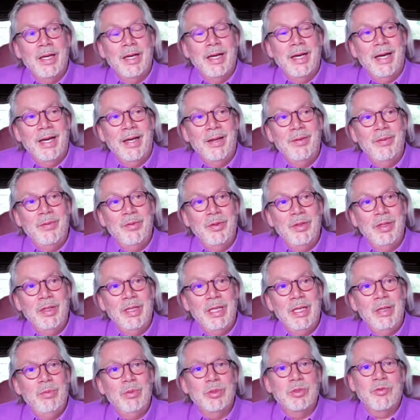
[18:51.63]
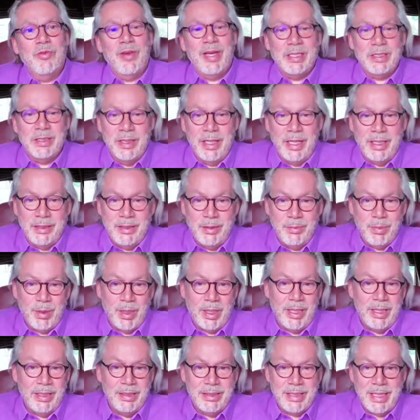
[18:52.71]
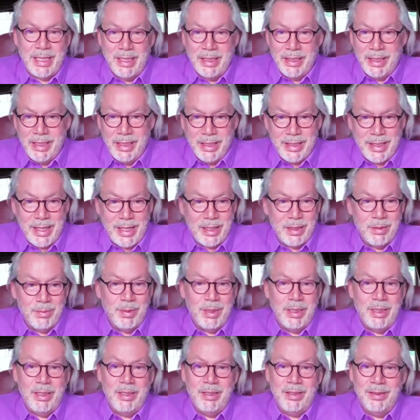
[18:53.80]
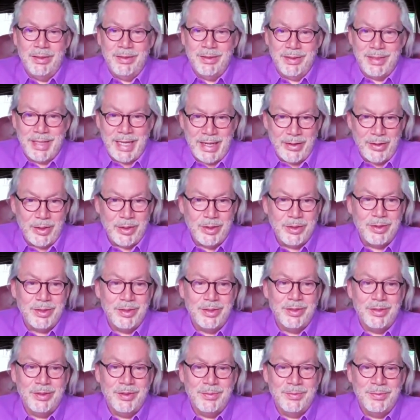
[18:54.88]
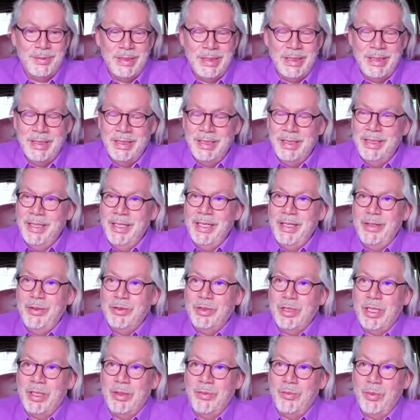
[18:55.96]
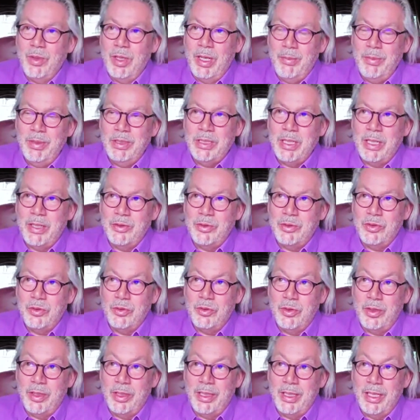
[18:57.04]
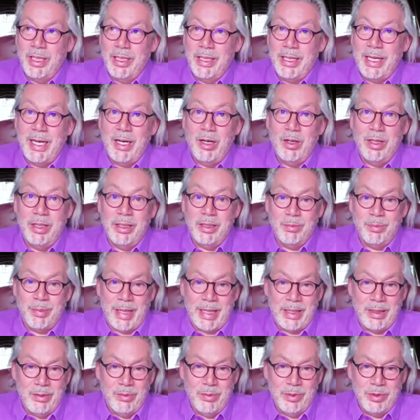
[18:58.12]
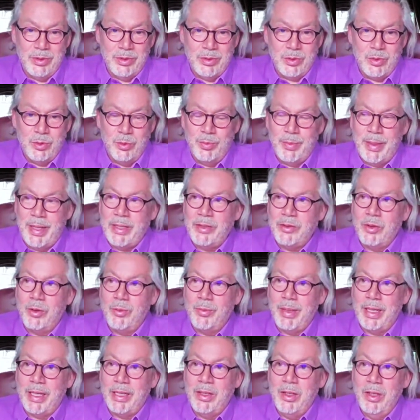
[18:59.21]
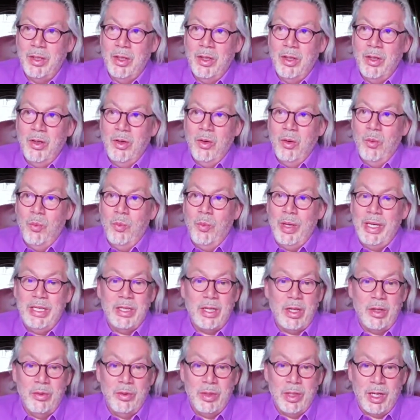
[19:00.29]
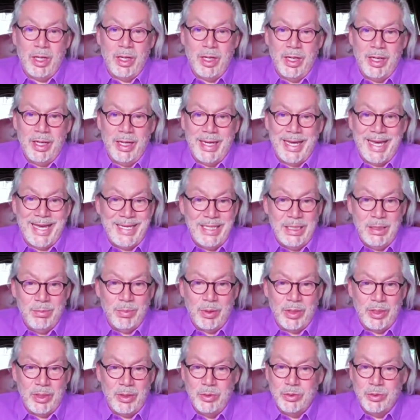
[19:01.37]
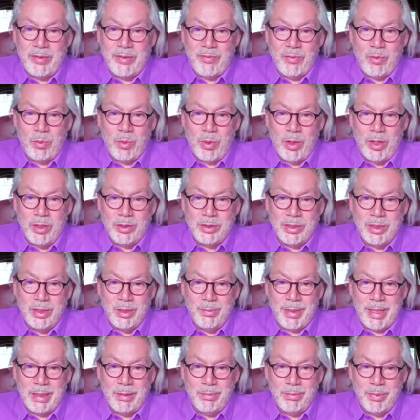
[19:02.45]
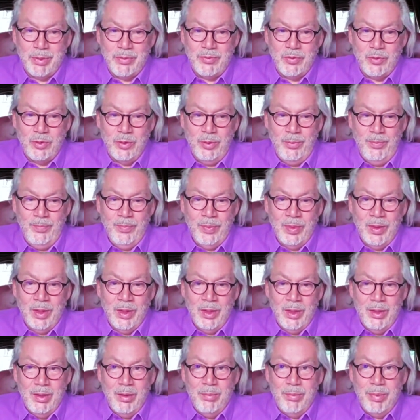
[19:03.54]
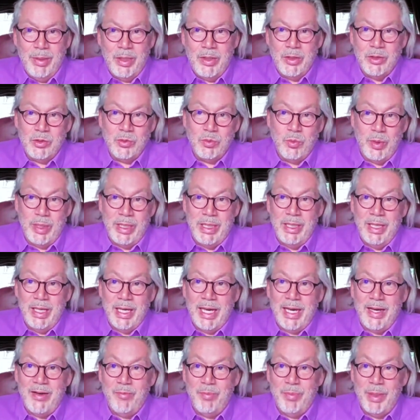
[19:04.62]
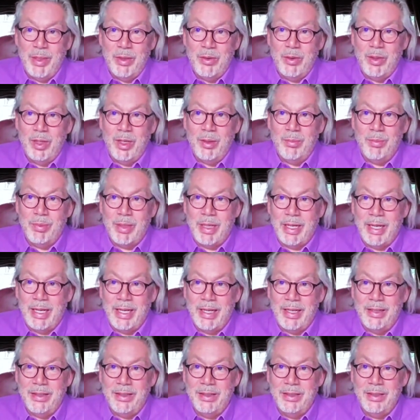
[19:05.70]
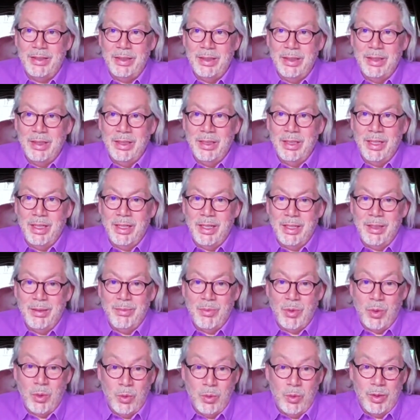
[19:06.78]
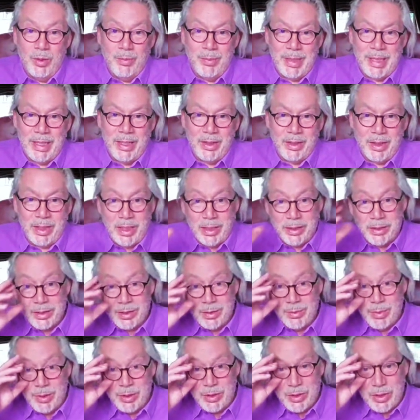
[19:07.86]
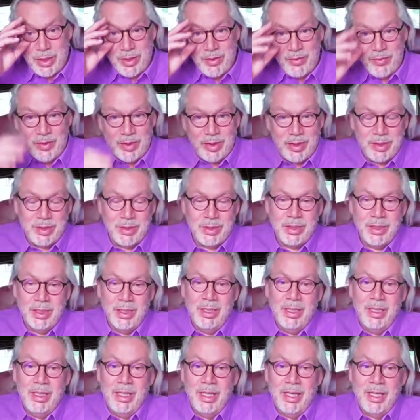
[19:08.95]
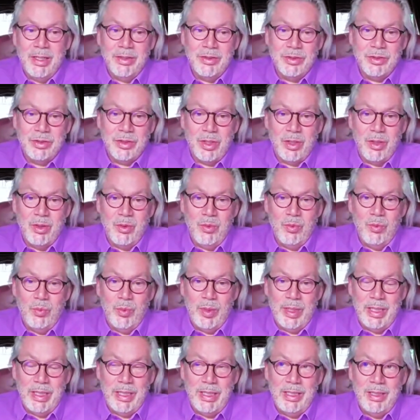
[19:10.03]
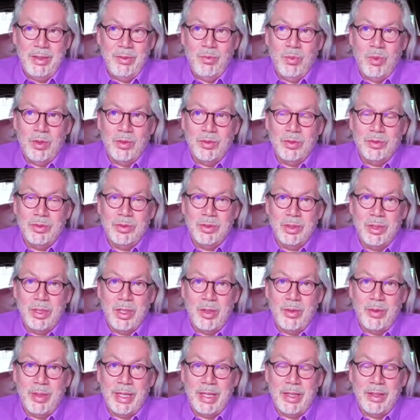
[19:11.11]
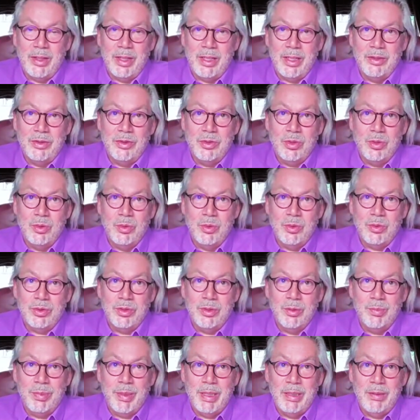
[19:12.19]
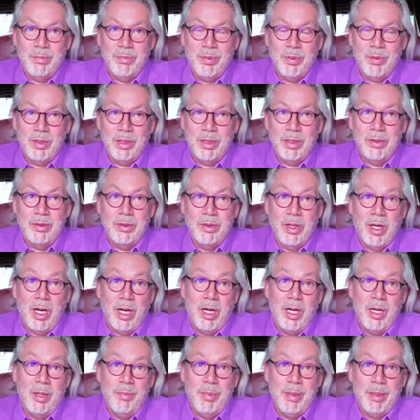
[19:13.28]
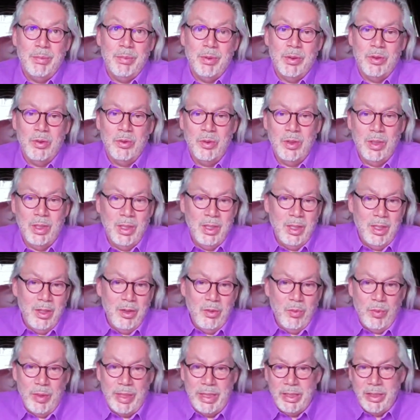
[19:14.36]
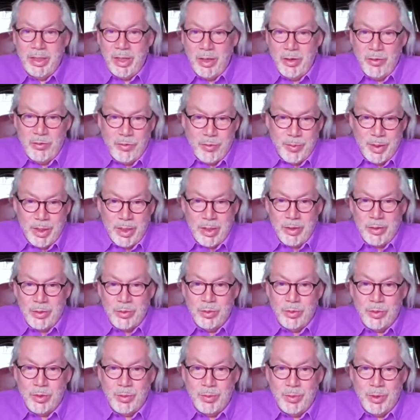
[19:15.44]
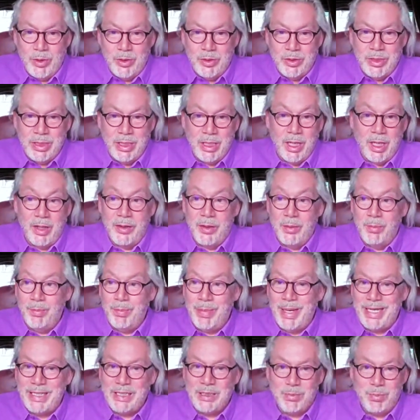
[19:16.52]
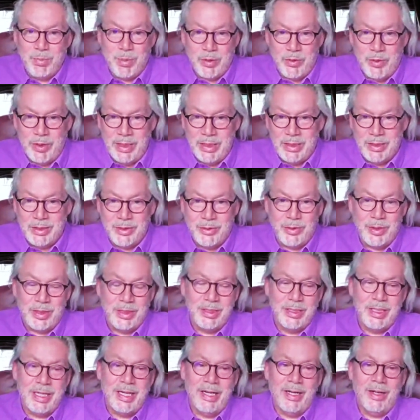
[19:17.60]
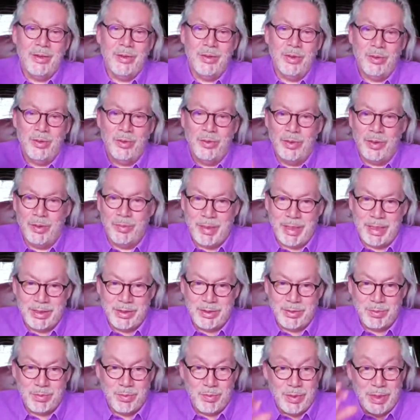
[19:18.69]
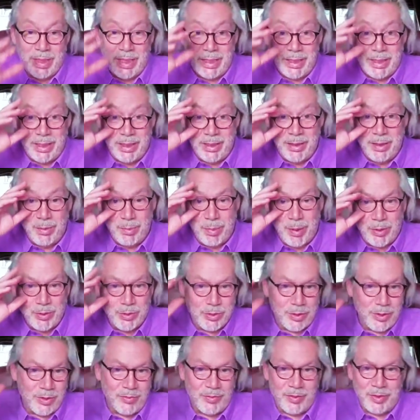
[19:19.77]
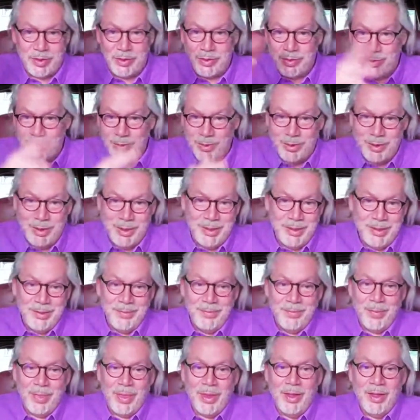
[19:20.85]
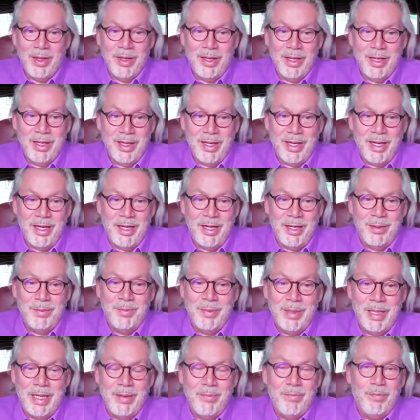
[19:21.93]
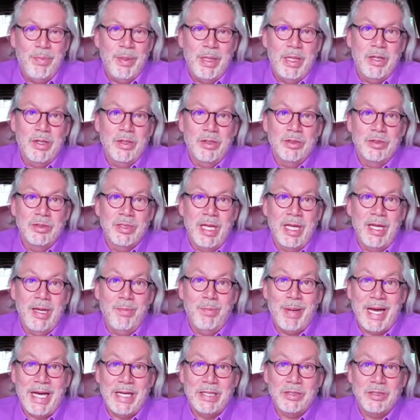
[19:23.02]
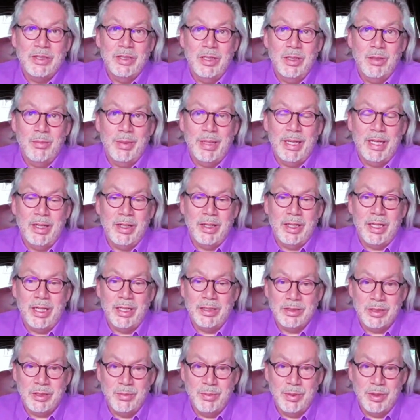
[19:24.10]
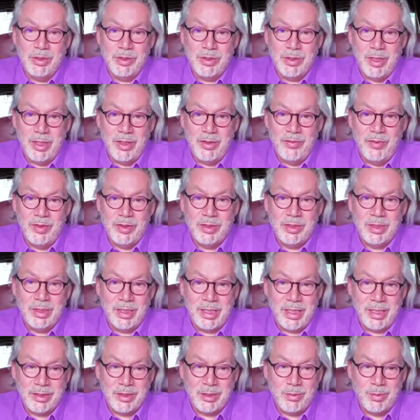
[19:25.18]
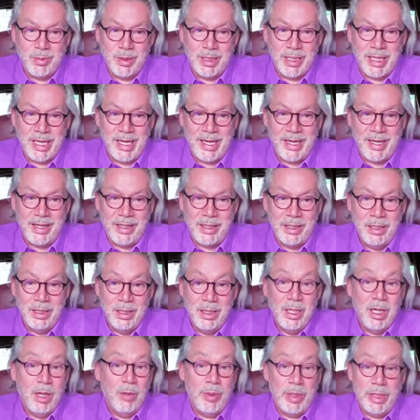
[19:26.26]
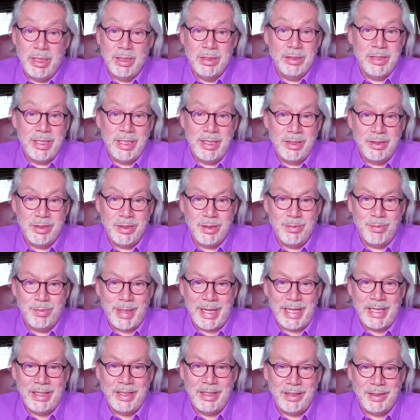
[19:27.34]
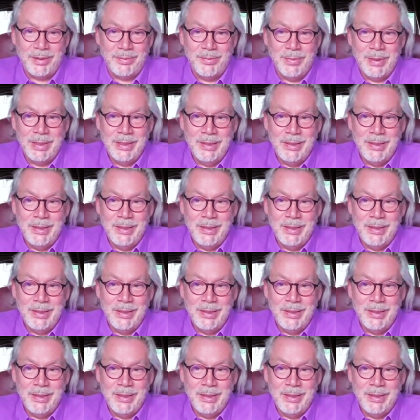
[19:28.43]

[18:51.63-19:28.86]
And he was fascinated by Entelechy Academy and character. And, and he was saying, Well, let me tell you a story. At our little bank, which is called Metro Bank, we don't hire anybody ever worked in a bank before because mm. we have built a brand um, all about customer service and so we want to go out and talk to people and hire people who we know from the local community are the best barista in town or the best lady in the post office or yeah. um, because they are passionate about customer service and customer care and we can teach them banking